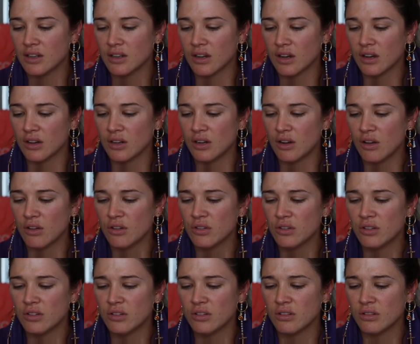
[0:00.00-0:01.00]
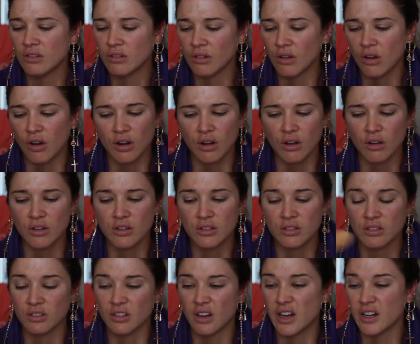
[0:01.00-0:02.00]
Colo? I
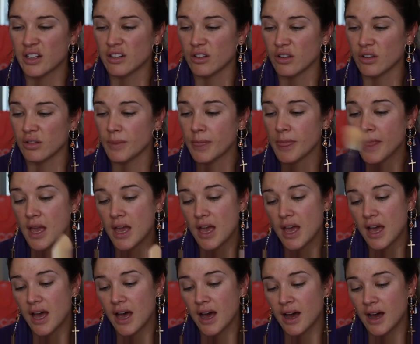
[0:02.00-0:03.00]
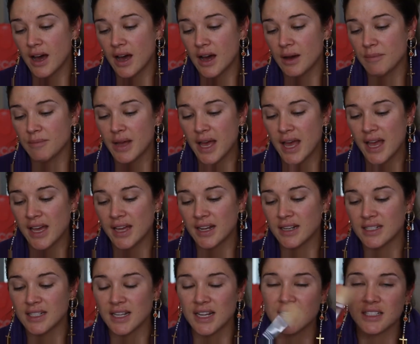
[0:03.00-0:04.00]
don't know.
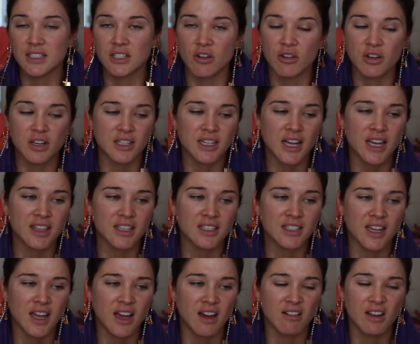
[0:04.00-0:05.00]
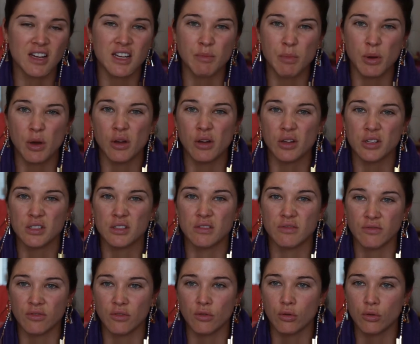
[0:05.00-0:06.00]
And so you take this out in your purse
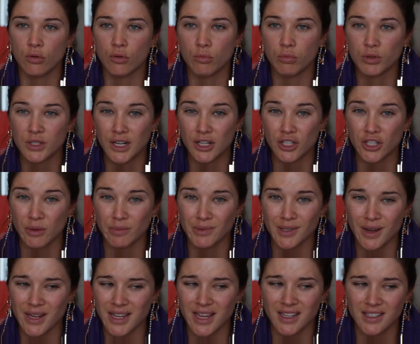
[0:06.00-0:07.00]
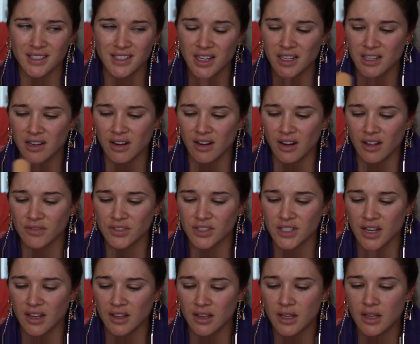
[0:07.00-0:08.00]
for touch-ups, I guess, a Nightlife
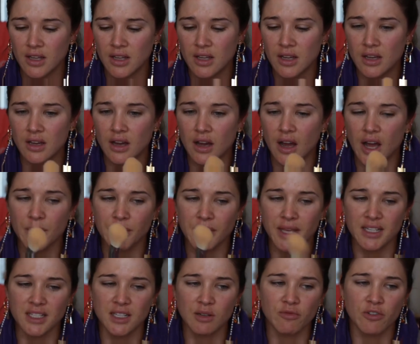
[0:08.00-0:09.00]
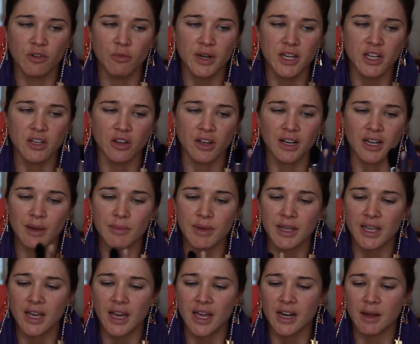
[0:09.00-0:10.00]
set. I'm guessing for when you go
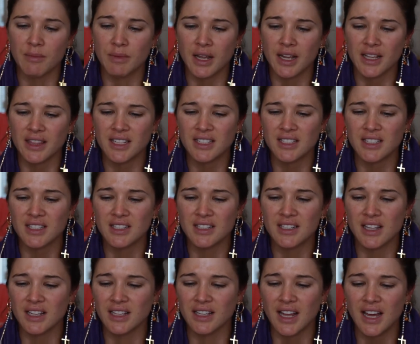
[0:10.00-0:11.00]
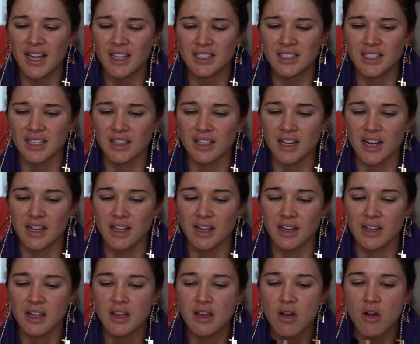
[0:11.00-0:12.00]
clubbing, and I'm like, this is the last thing that I
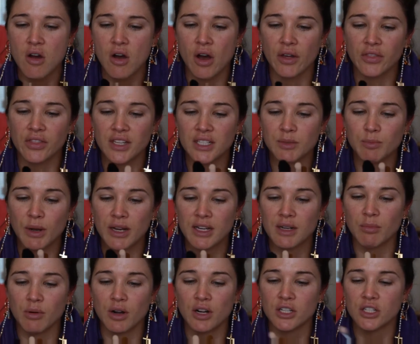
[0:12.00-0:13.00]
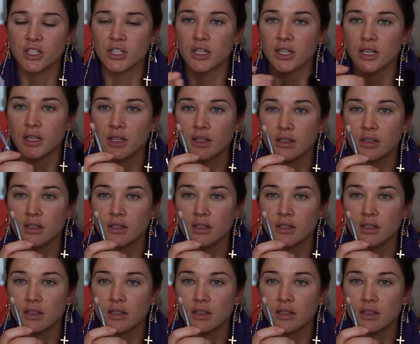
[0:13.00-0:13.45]
need. This blender brush,